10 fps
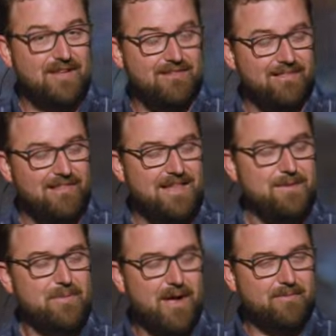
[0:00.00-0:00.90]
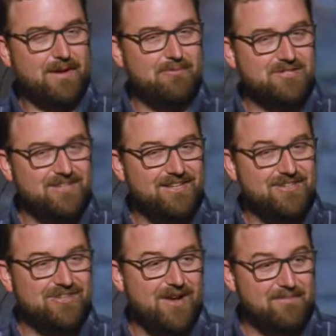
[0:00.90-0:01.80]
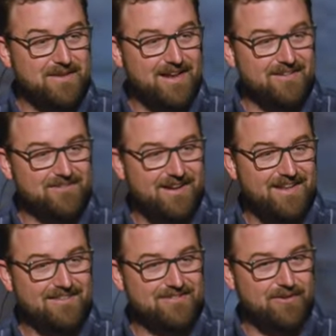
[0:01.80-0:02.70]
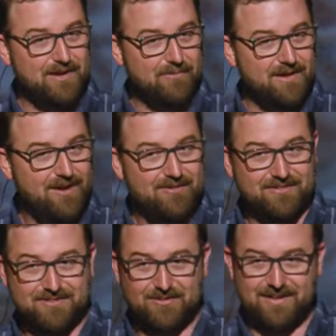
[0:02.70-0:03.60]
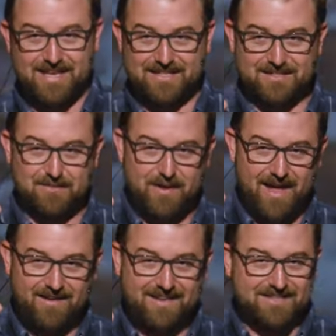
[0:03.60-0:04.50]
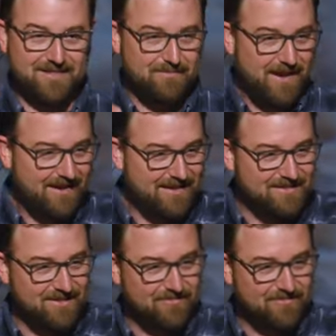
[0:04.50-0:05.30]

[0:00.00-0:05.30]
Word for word: to leap up. I want you to jump. You guys ready? So, here we go. So, kids in the back, kids in the back, kids in